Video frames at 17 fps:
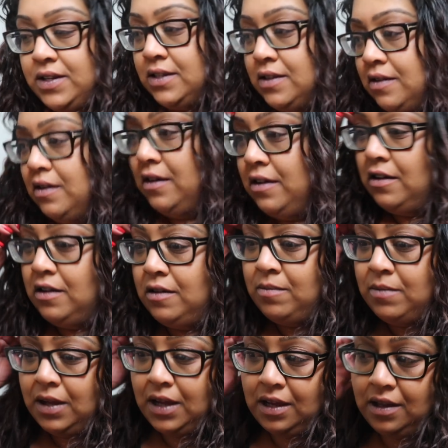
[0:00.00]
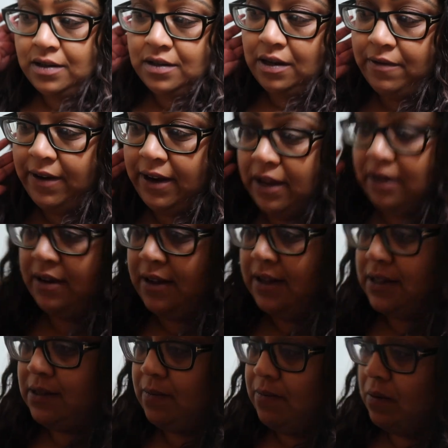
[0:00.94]
just got home and I reckon
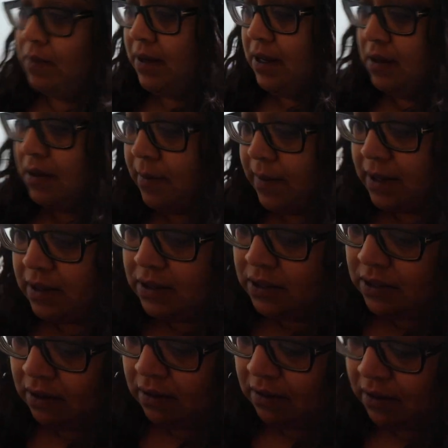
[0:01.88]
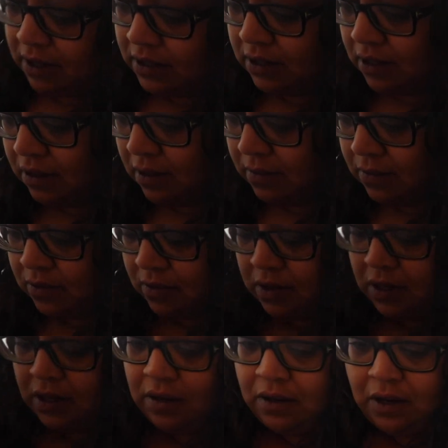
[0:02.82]
it's probably about 2:30 in the
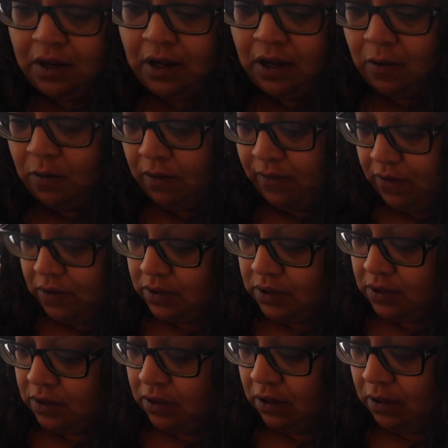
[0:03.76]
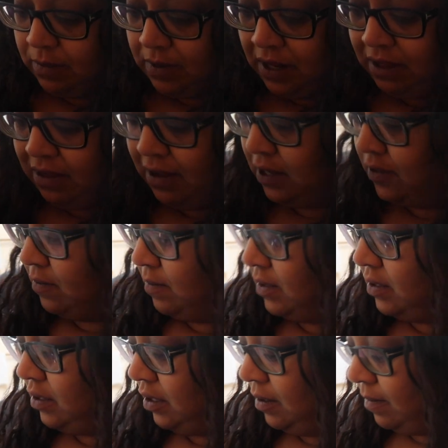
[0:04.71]
morning. We've got so many things from
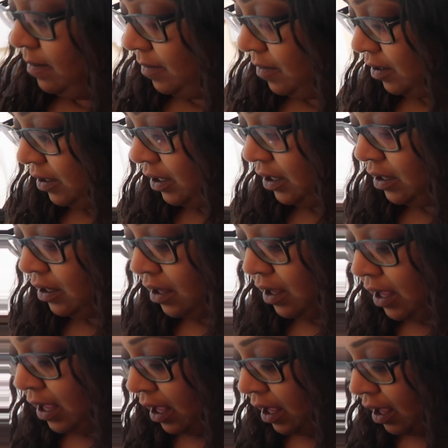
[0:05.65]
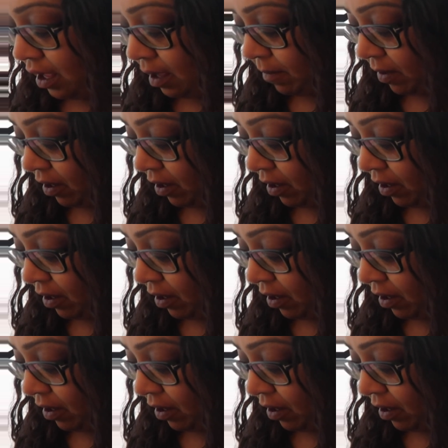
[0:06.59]
the supermarket and